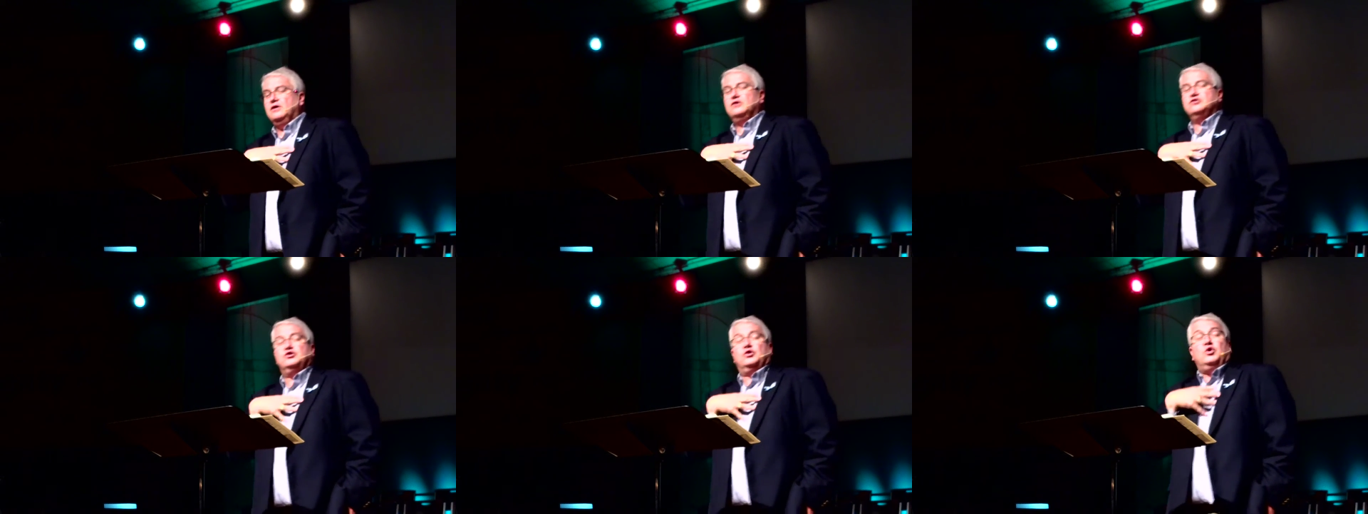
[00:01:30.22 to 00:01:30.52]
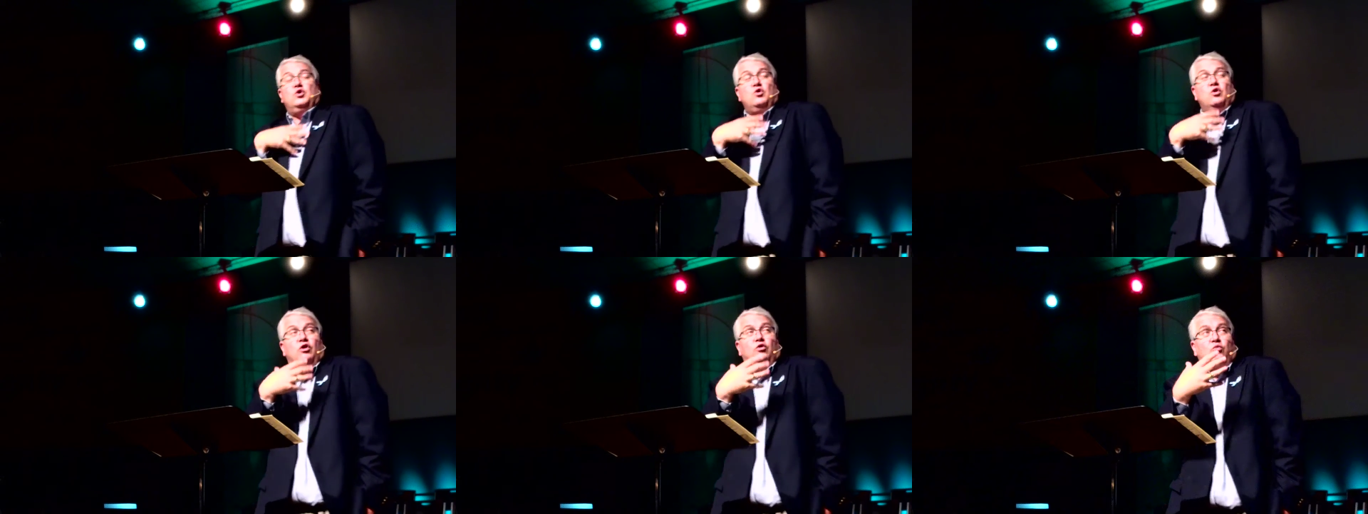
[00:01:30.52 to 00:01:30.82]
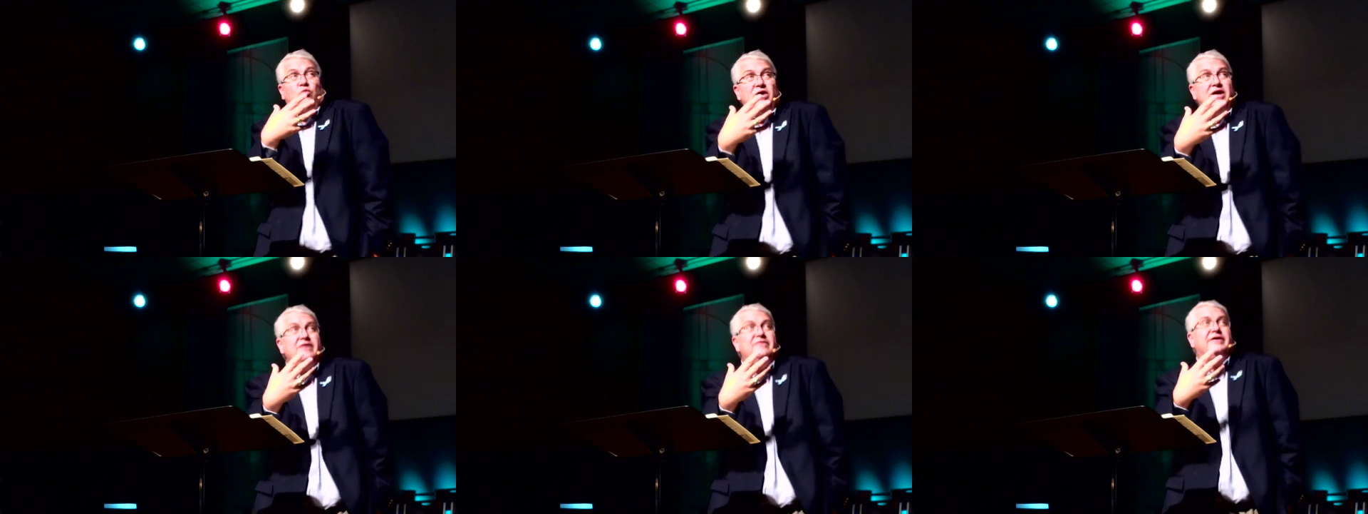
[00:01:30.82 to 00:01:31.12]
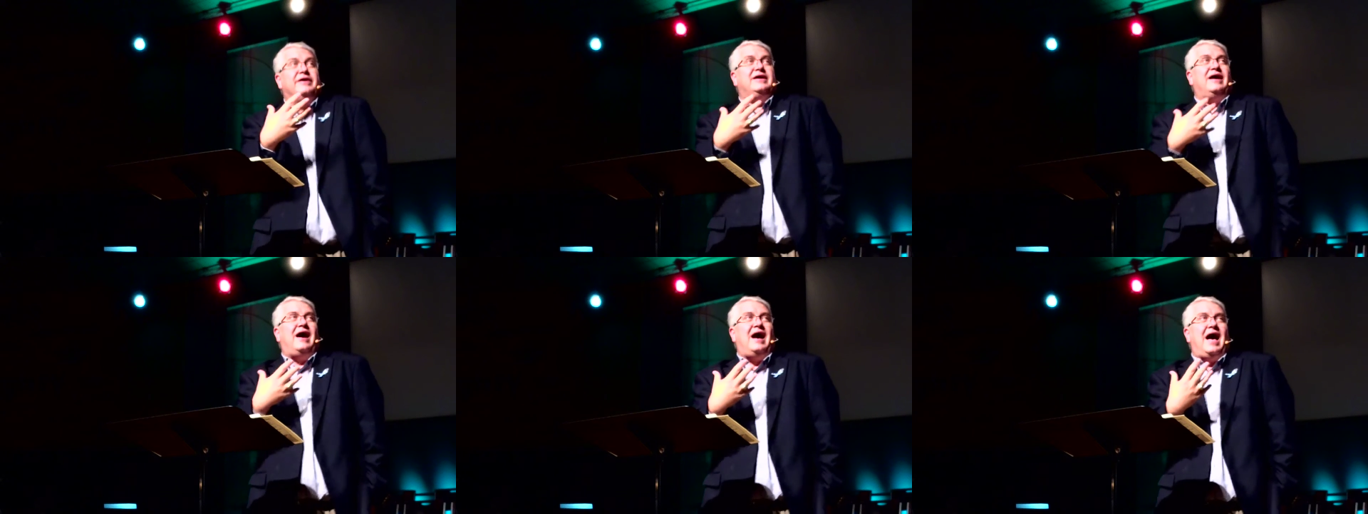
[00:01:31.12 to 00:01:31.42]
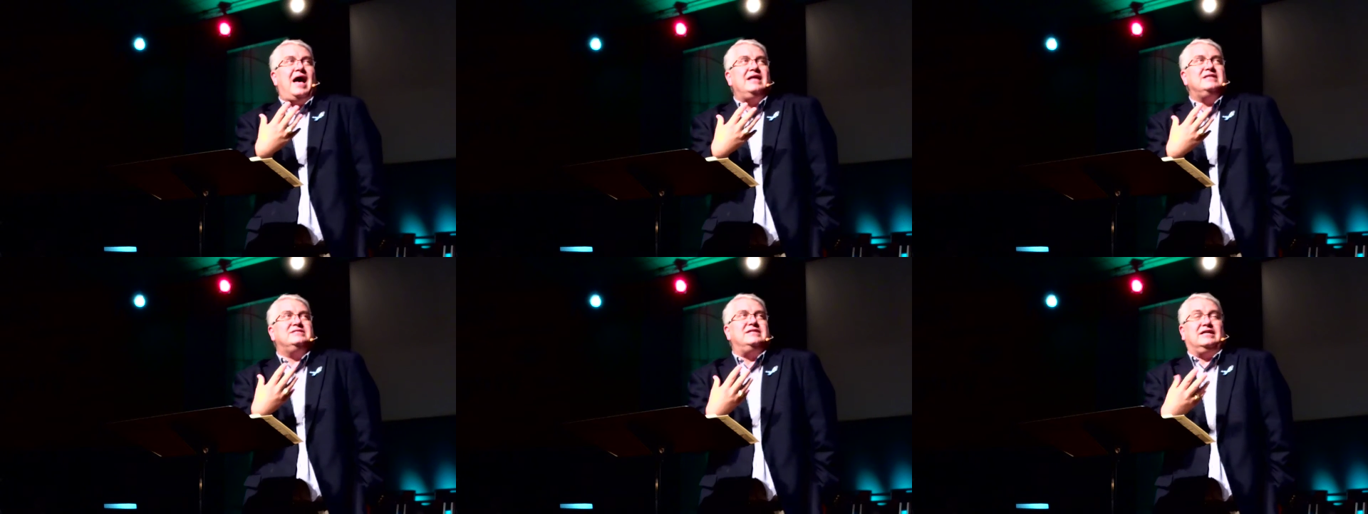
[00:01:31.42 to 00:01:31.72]
So, who are we in the
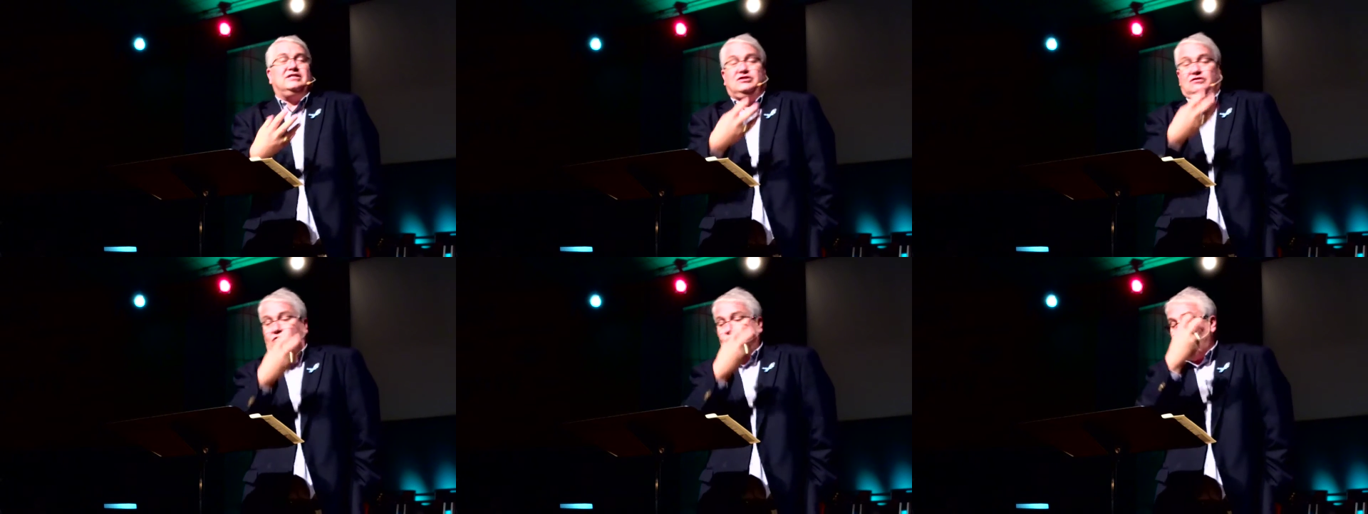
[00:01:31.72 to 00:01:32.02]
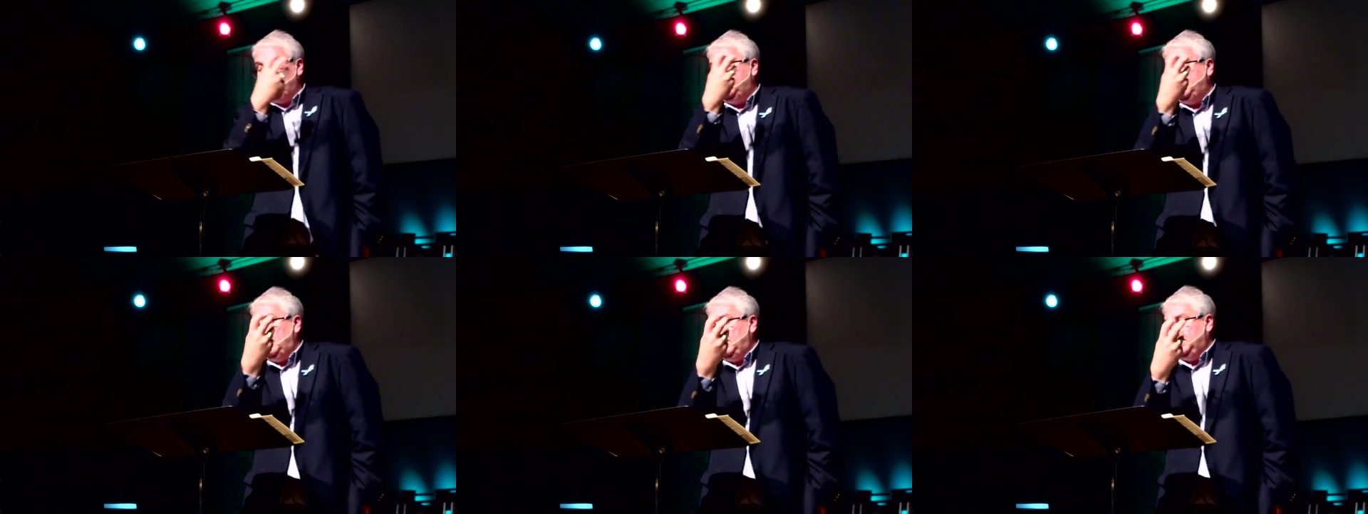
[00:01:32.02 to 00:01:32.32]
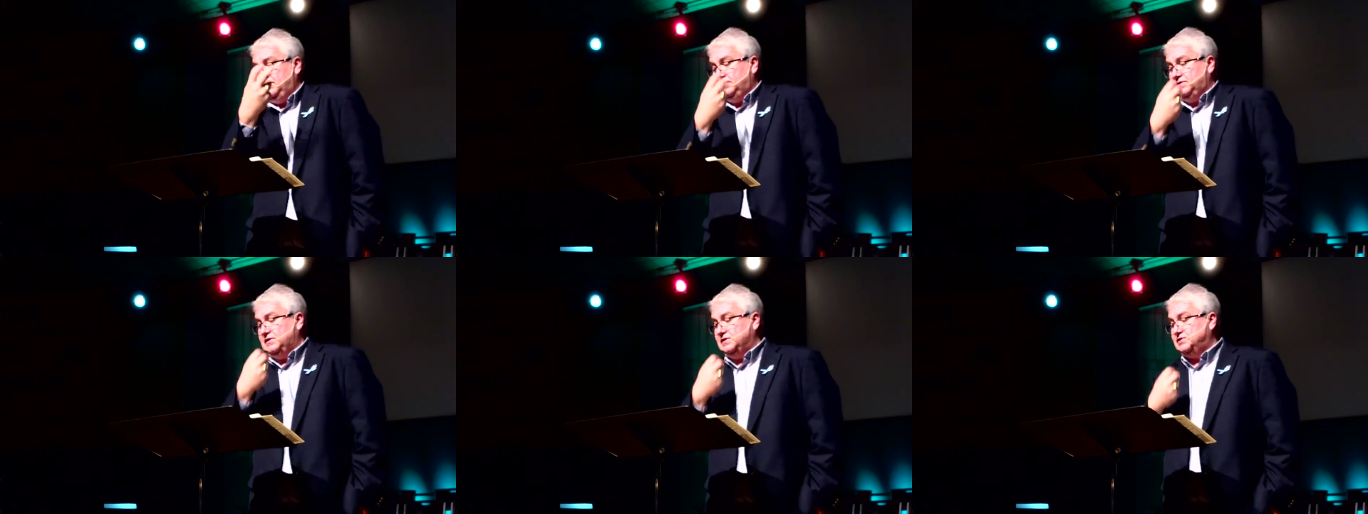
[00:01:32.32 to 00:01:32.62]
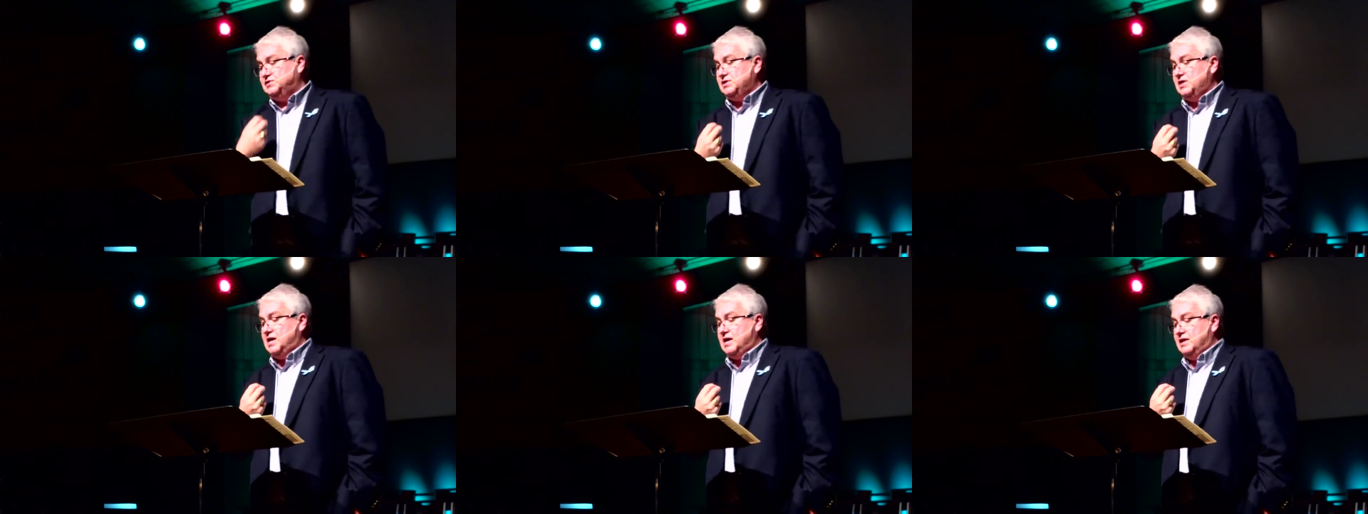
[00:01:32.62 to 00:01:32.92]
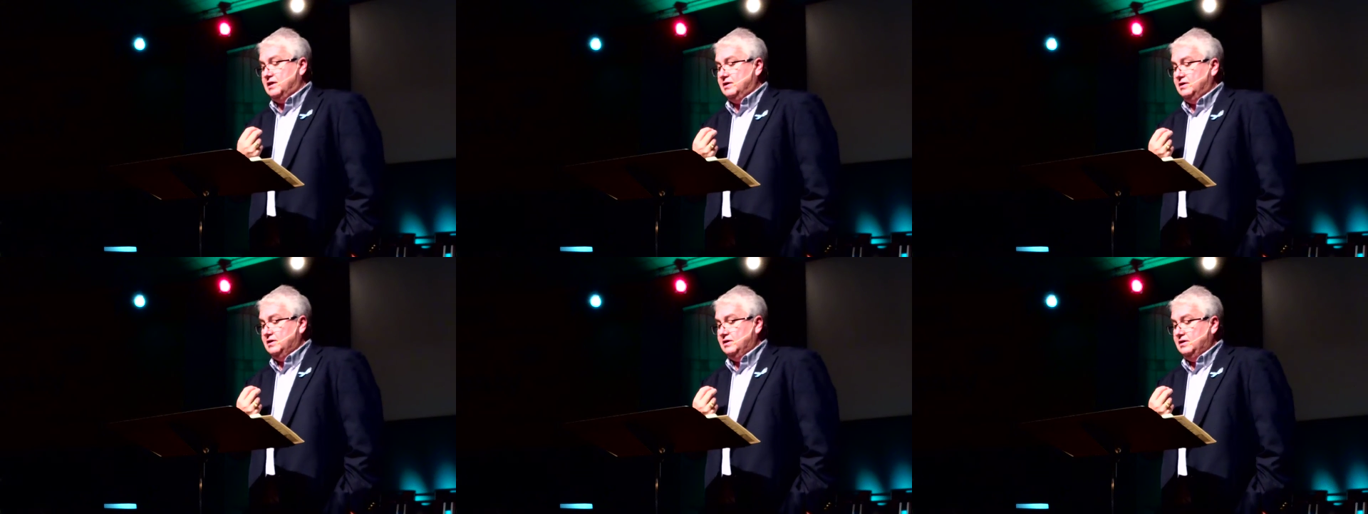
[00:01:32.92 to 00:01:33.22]
context of what Jesus has
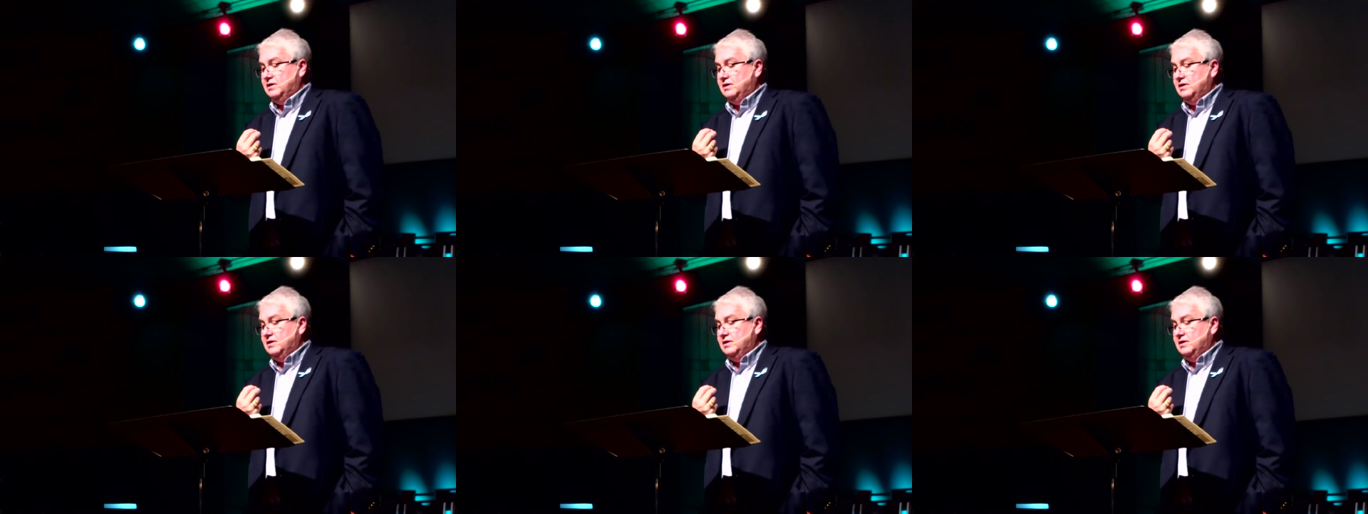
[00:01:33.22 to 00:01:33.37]
said?